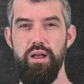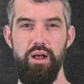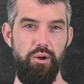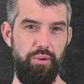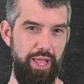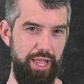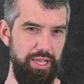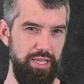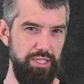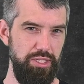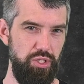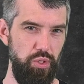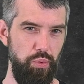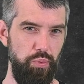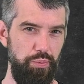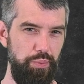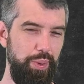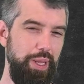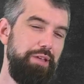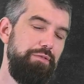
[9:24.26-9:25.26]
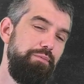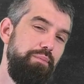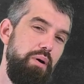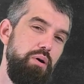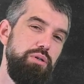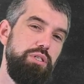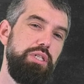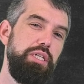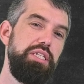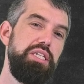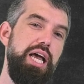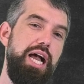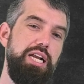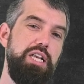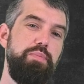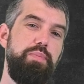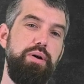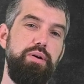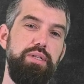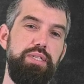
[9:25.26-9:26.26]
Okay, so we've mostly talked
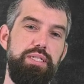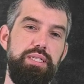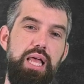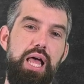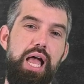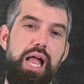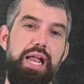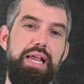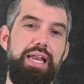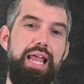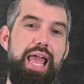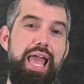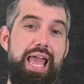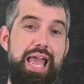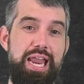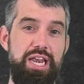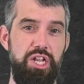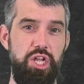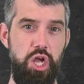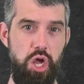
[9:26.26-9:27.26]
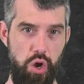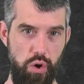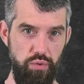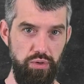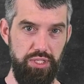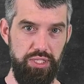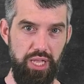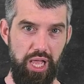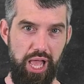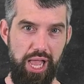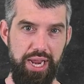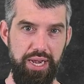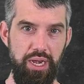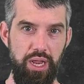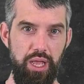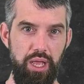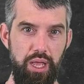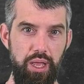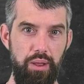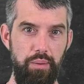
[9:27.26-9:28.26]
about sine and cosine,
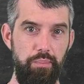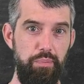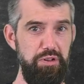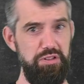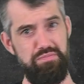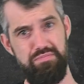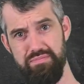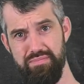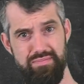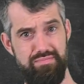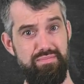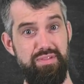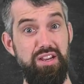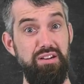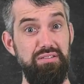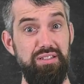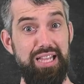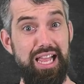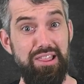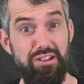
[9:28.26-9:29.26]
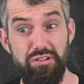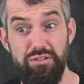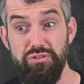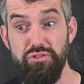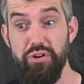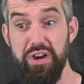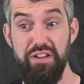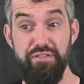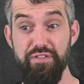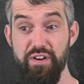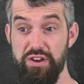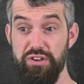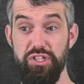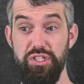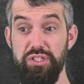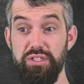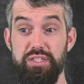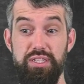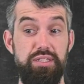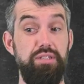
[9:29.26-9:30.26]
but there's other trig
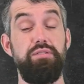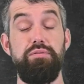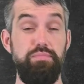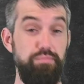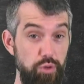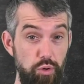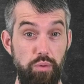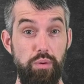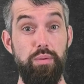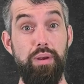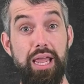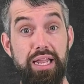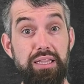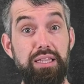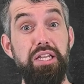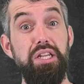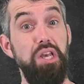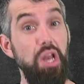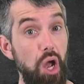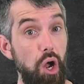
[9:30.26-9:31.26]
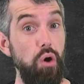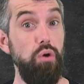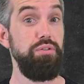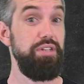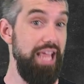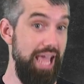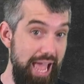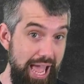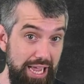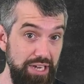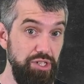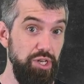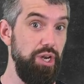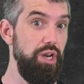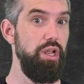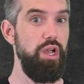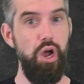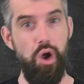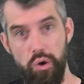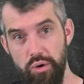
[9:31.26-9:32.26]
functions, as you likely know, tangent
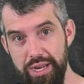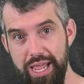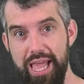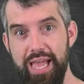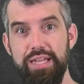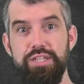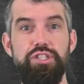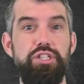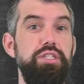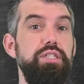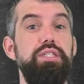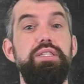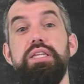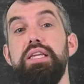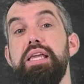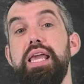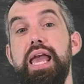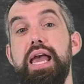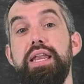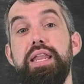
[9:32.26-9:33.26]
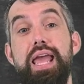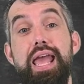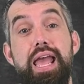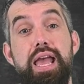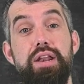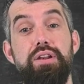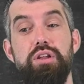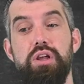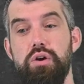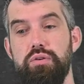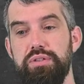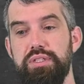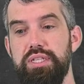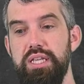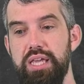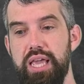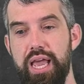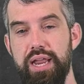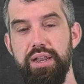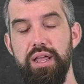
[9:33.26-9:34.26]
and cotangent, secant and
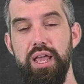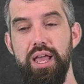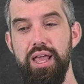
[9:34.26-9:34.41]
cosecant.